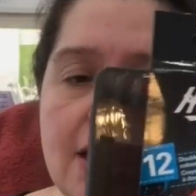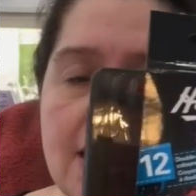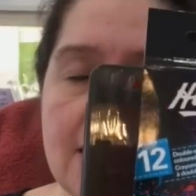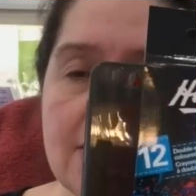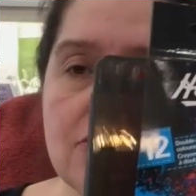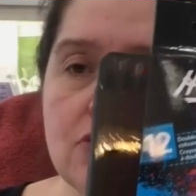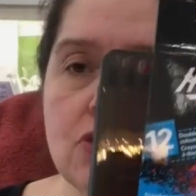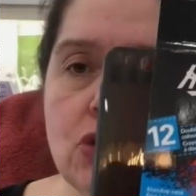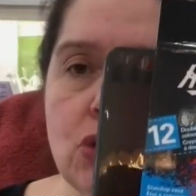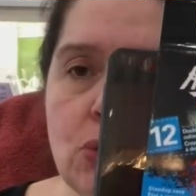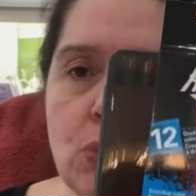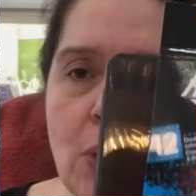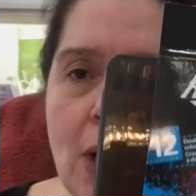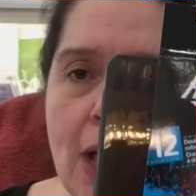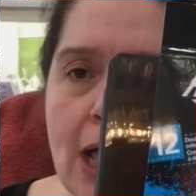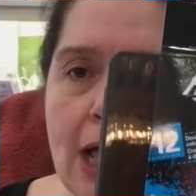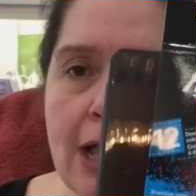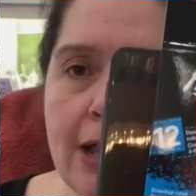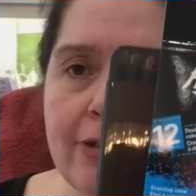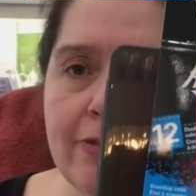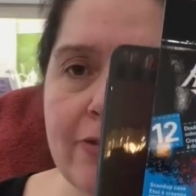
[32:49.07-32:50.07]
get
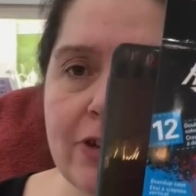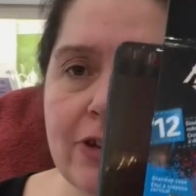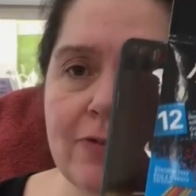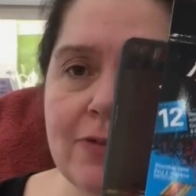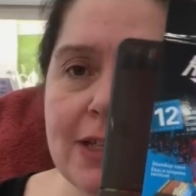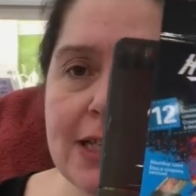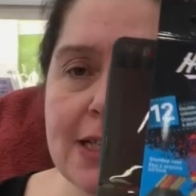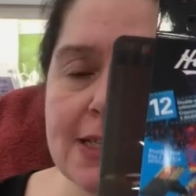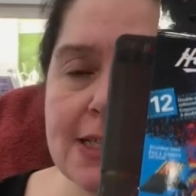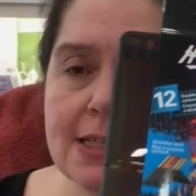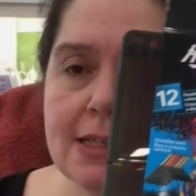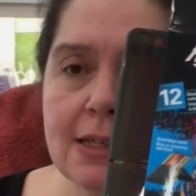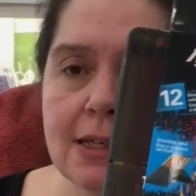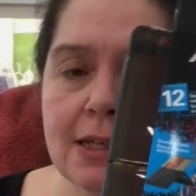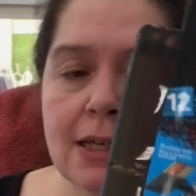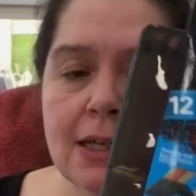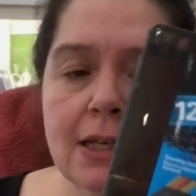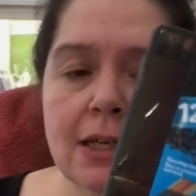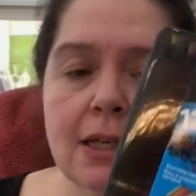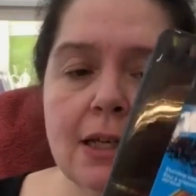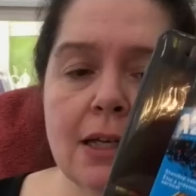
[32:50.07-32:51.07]
12 of these
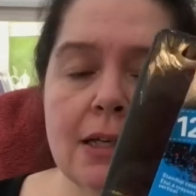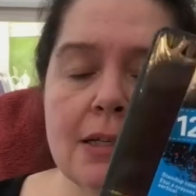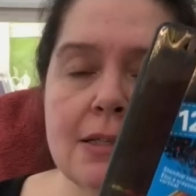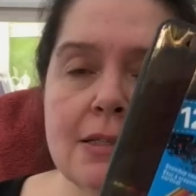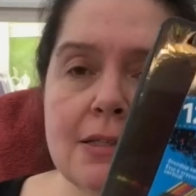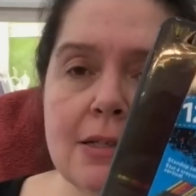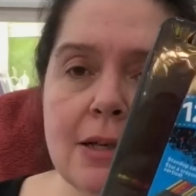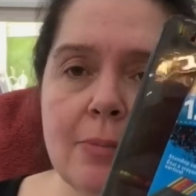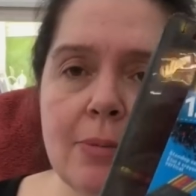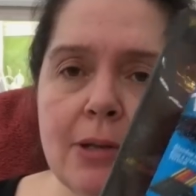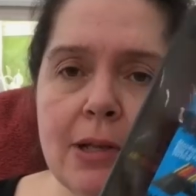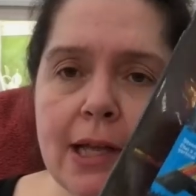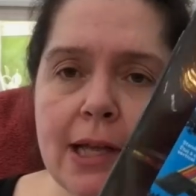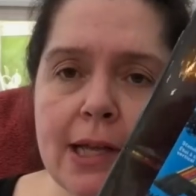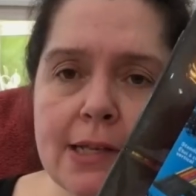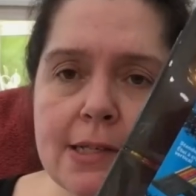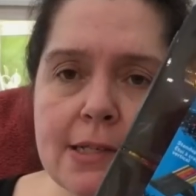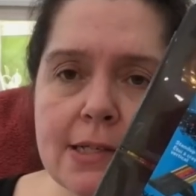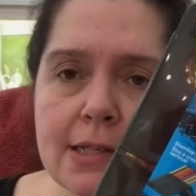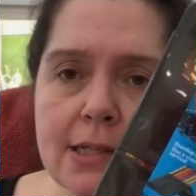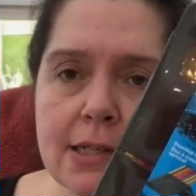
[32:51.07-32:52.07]

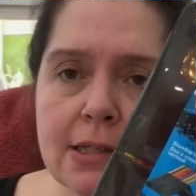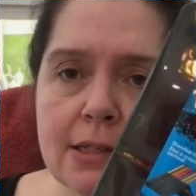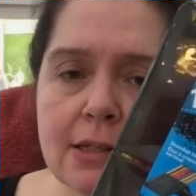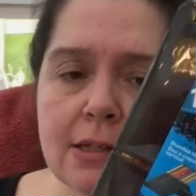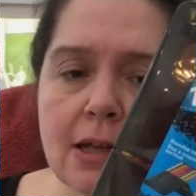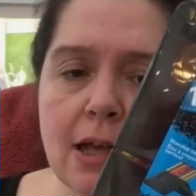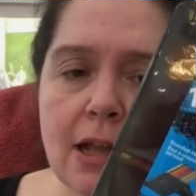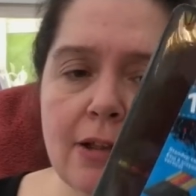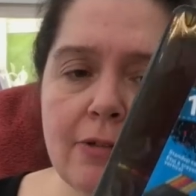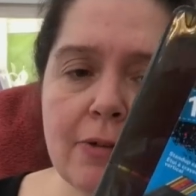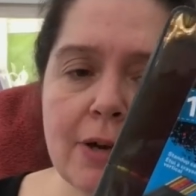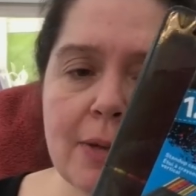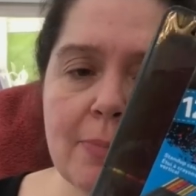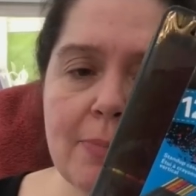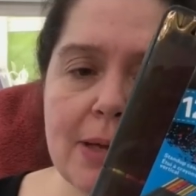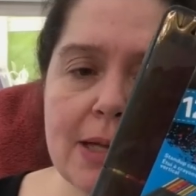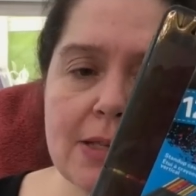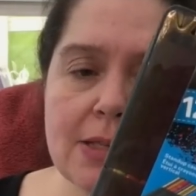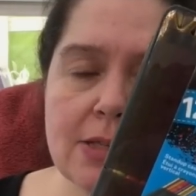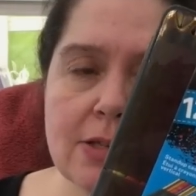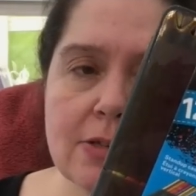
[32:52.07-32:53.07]
double-ended coloring
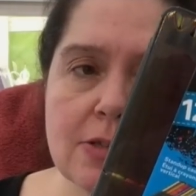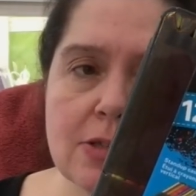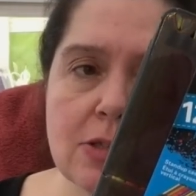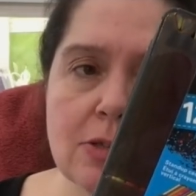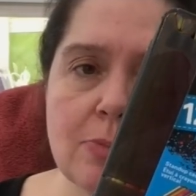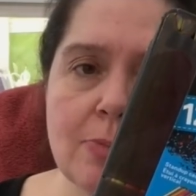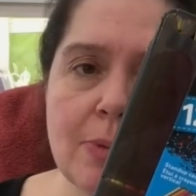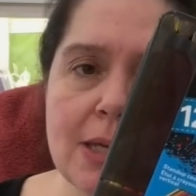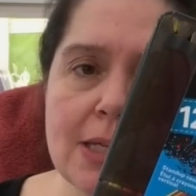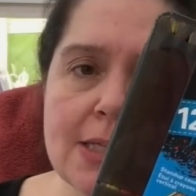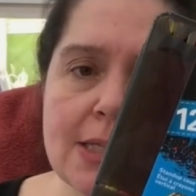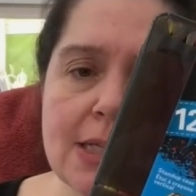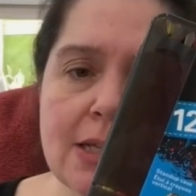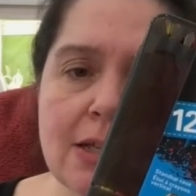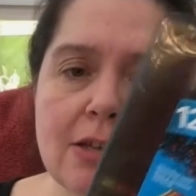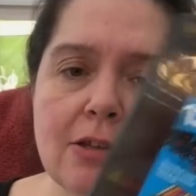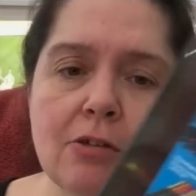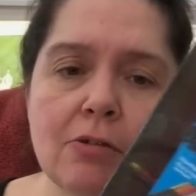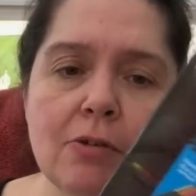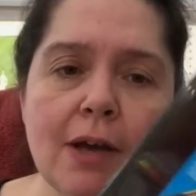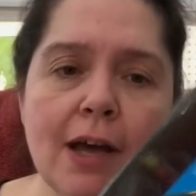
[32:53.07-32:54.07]
pencils. So
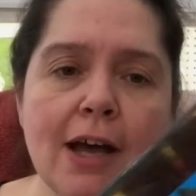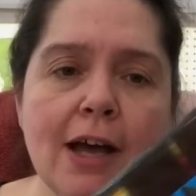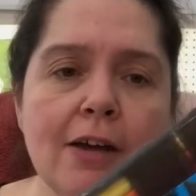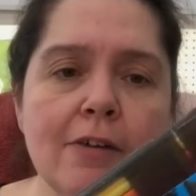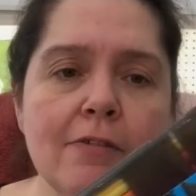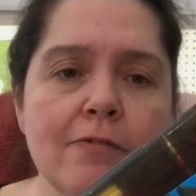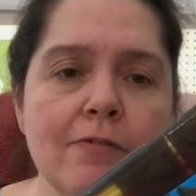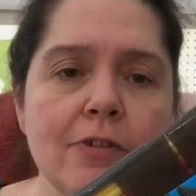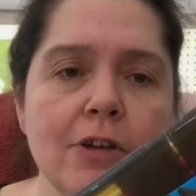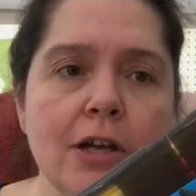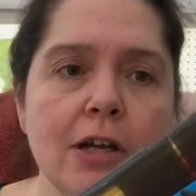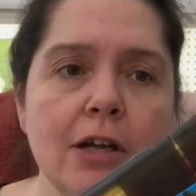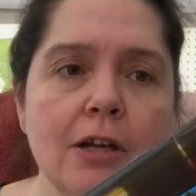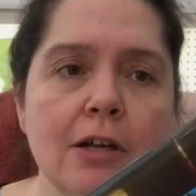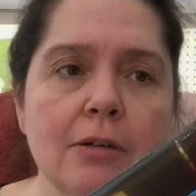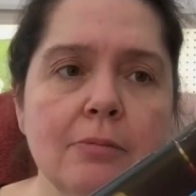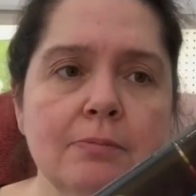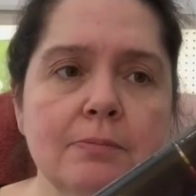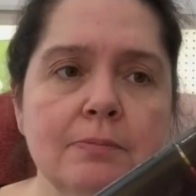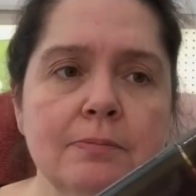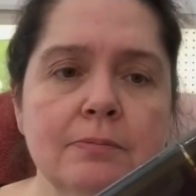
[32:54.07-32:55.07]
basically you have
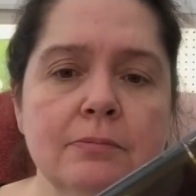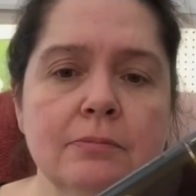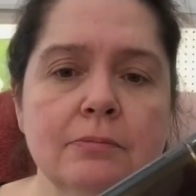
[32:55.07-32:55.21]
um,